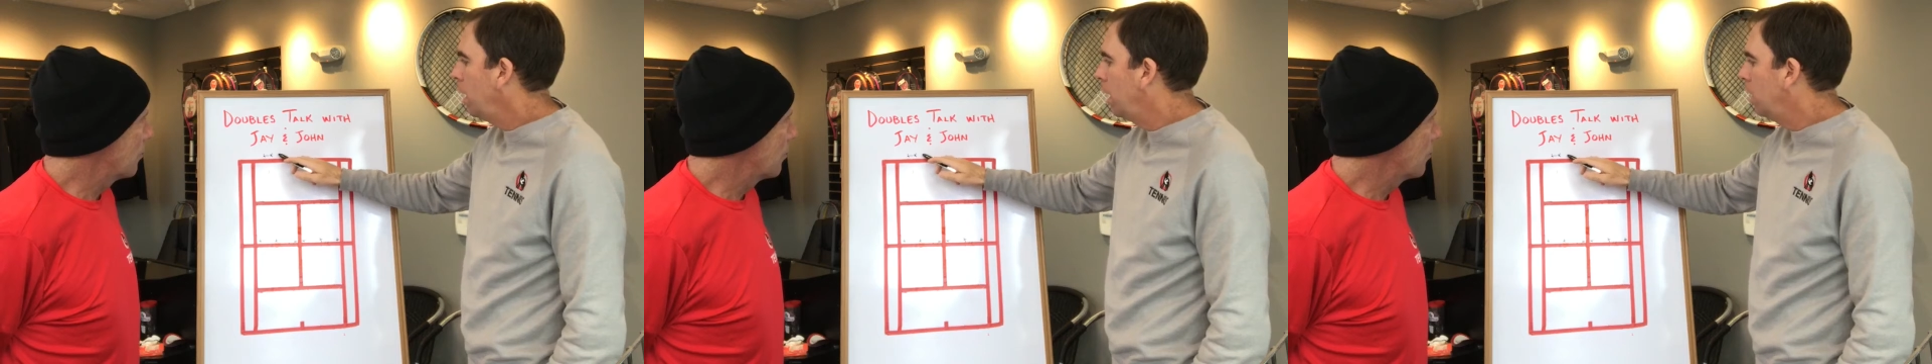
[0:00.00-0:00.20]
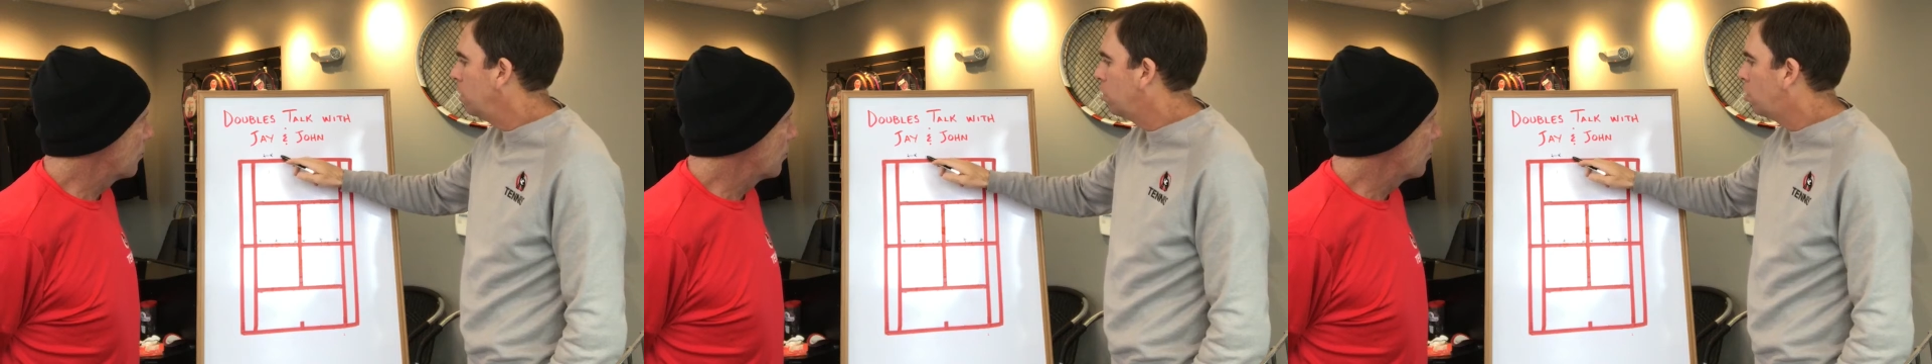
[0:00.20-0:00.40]

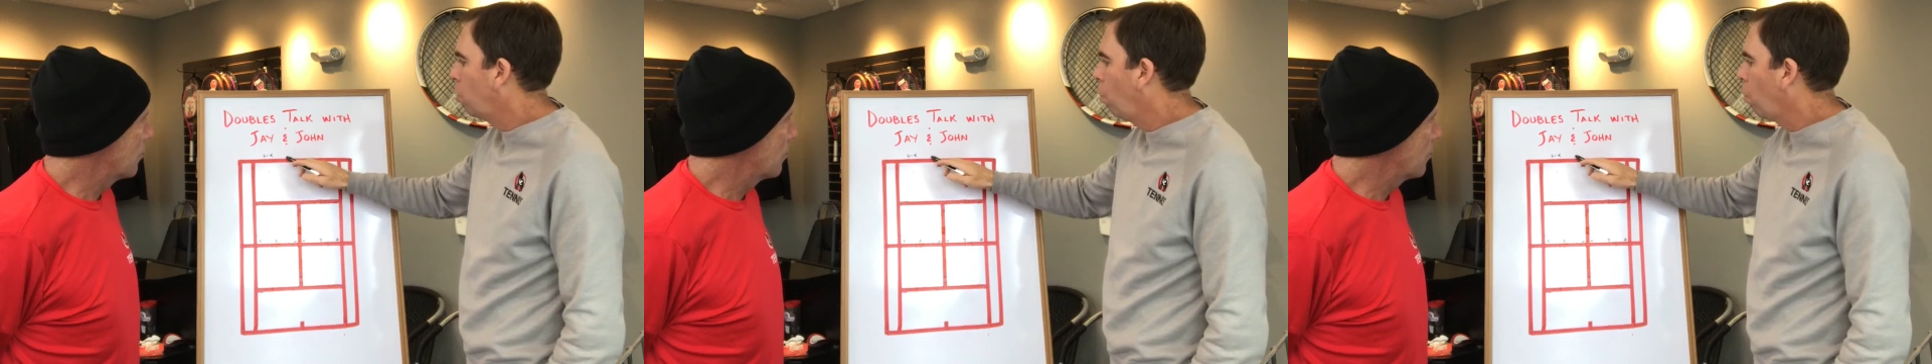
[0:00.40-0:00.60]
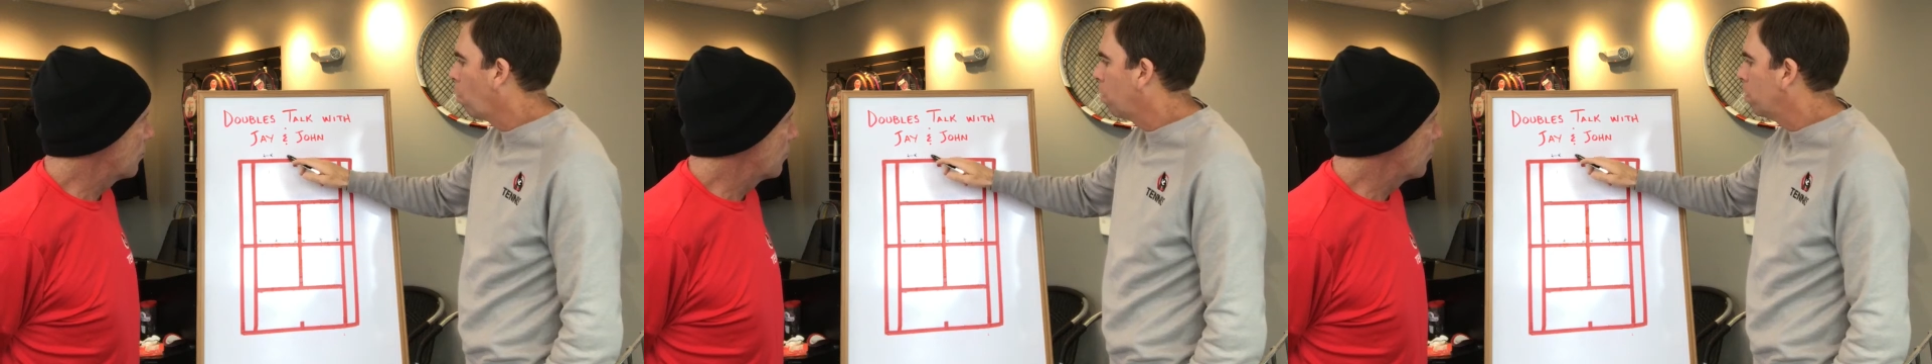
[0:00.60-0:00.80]
in
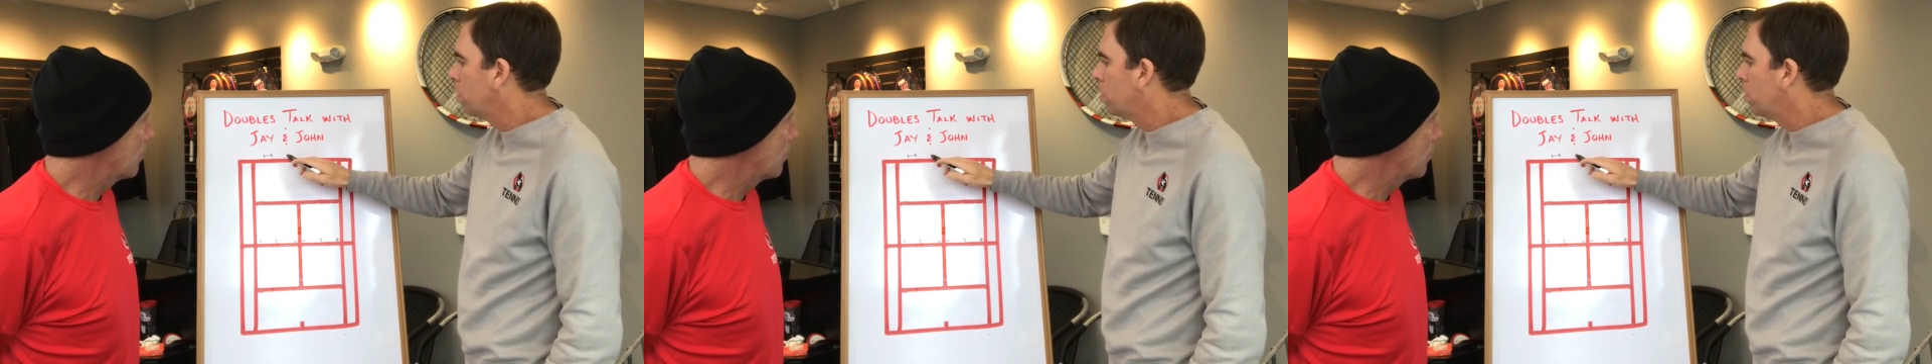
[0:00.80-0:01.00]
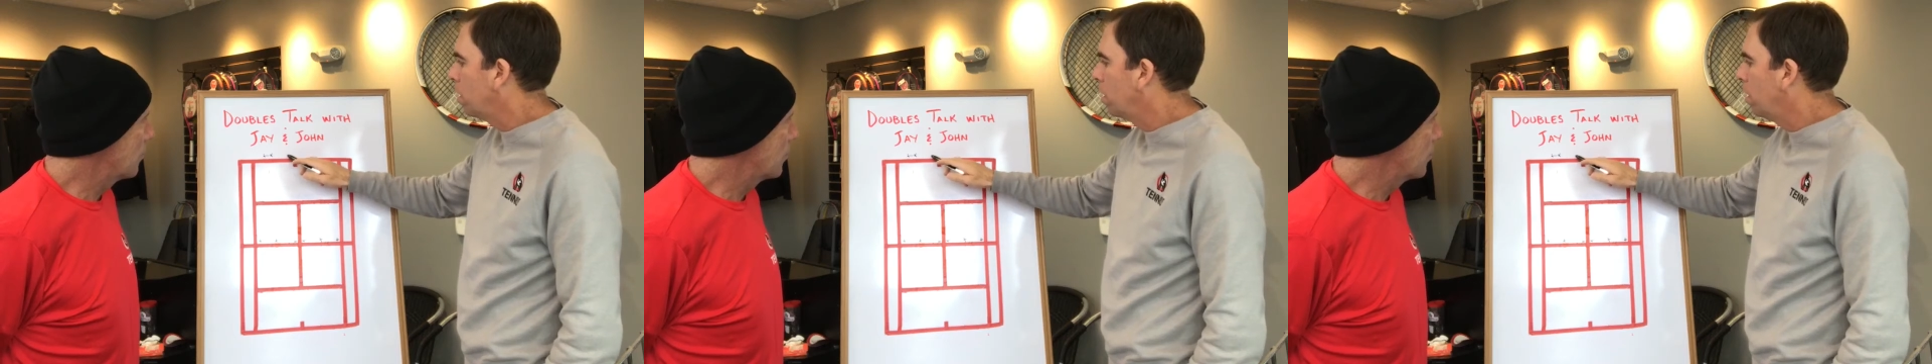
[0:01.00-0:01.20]

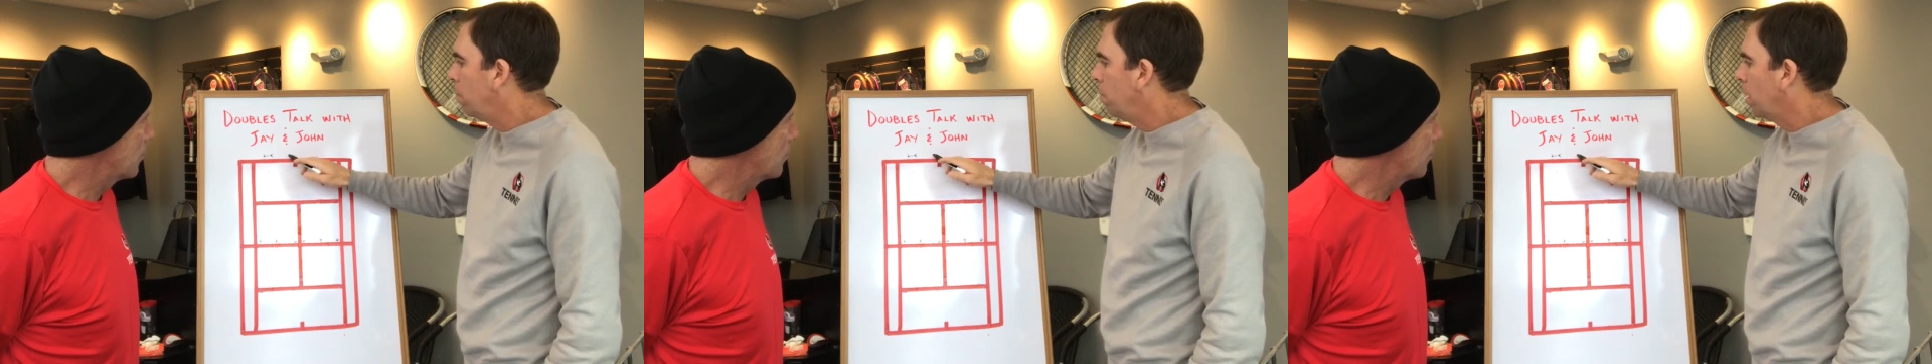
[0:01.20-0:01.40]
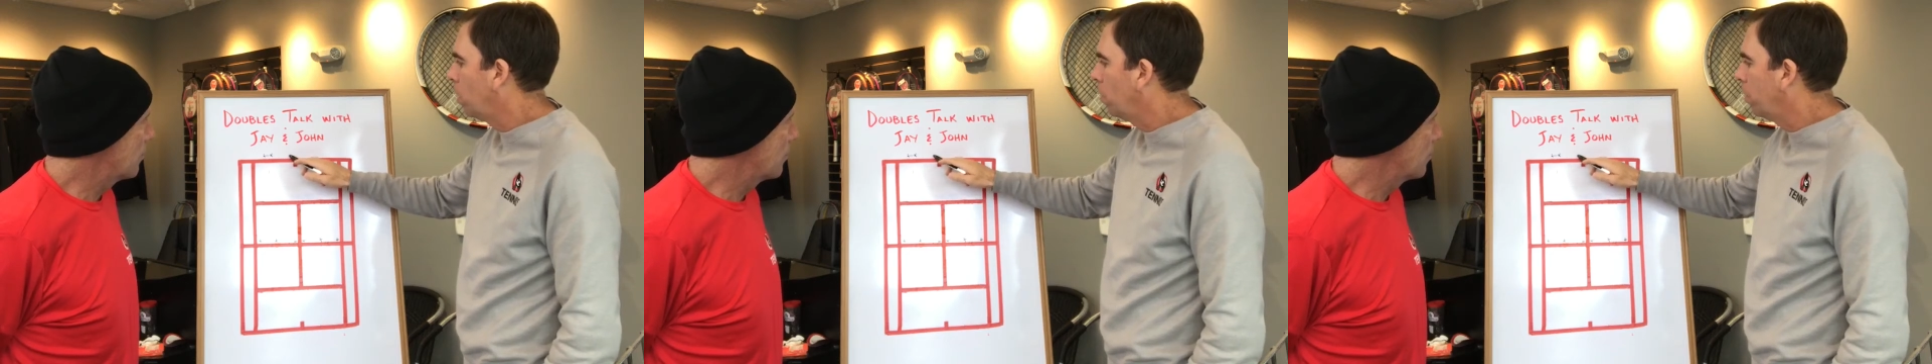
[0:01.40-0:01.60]
towards the
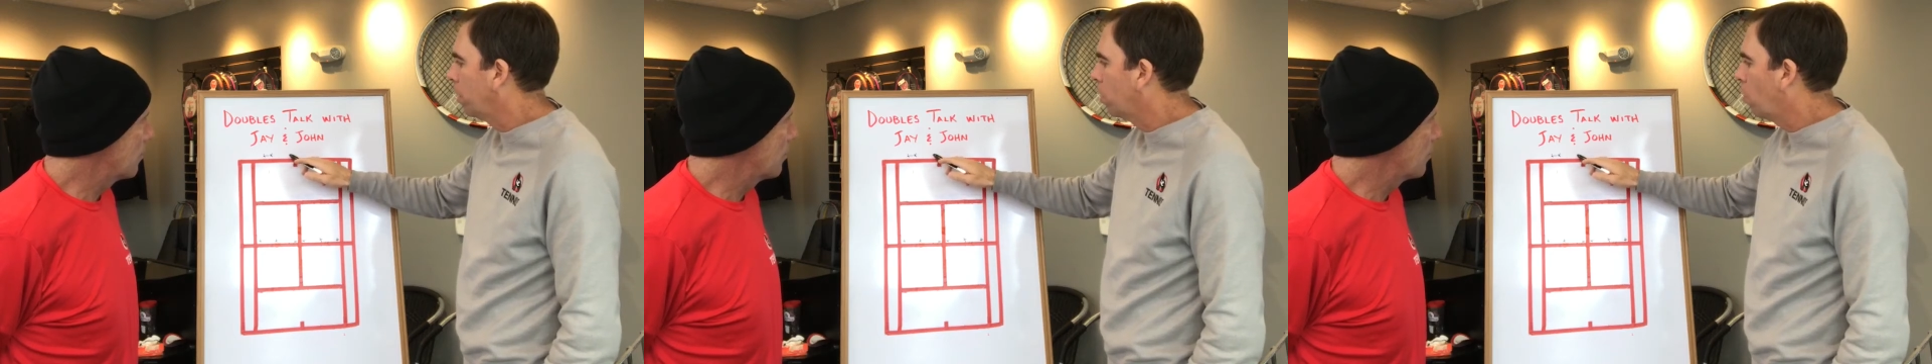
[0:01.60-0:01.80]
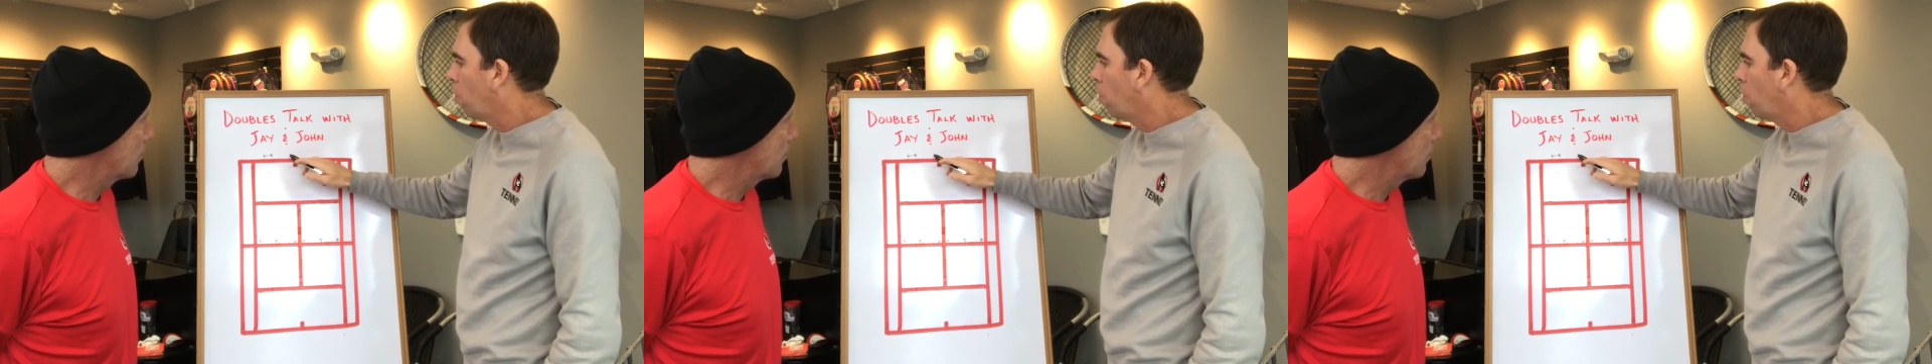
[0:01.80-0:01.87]
middle of the